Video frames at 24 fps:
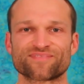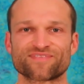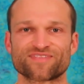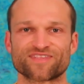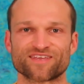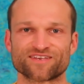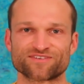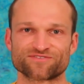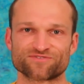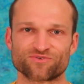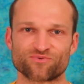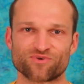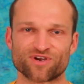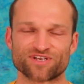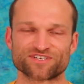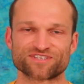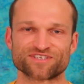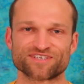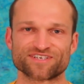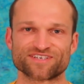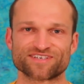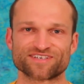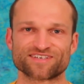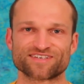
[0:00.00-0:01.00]
Thanks for
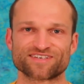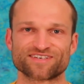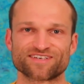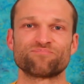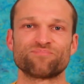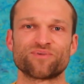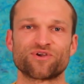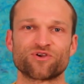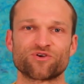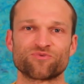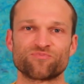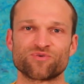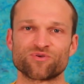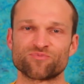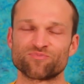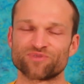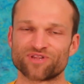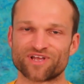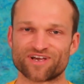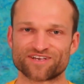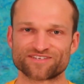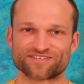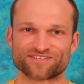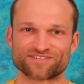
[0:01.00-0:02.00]
watching. May you be
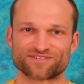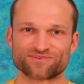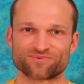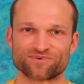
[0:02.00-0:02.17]
blessed